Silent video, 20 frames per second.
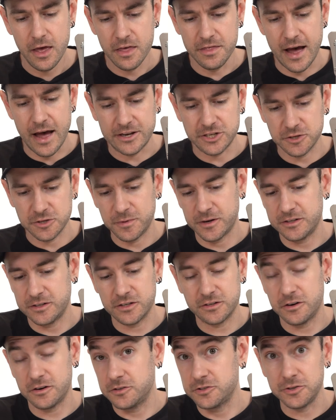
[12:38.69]
that just
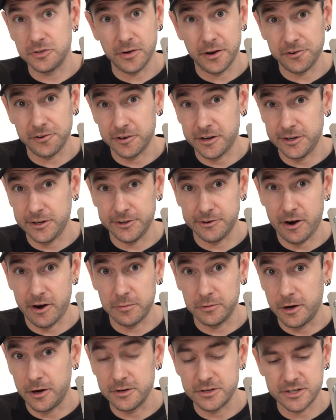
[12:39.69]
because it's got a 200
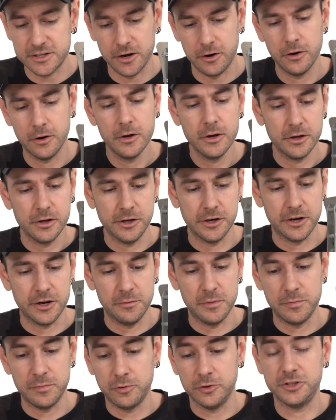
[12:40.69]
kilogram load cell, you're going
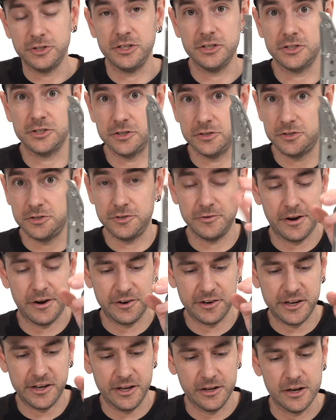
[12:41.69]
to be pushing to
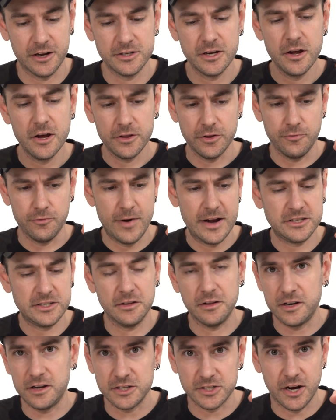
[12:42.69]
200 kilos. The rest
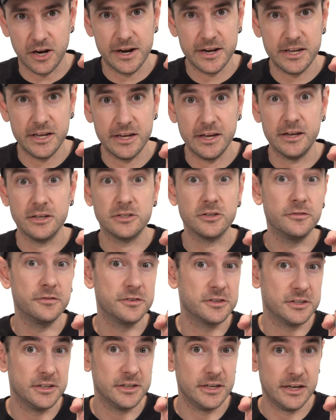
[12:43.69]
of the design here is
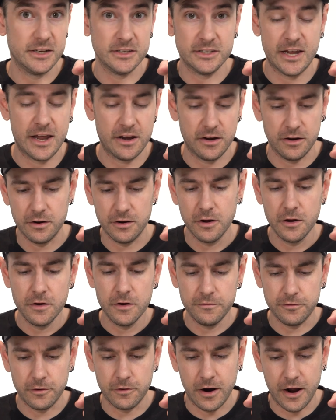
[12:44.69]
obviously intended
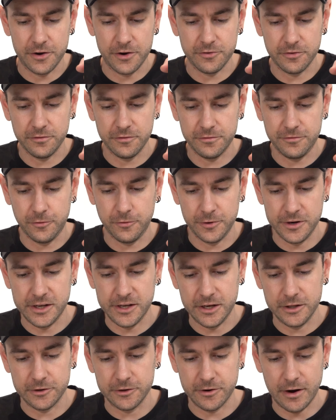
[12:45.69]
for 140
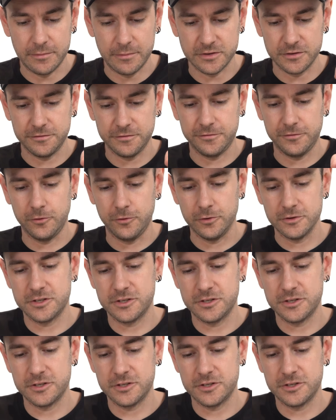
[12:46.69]
kilograms of force.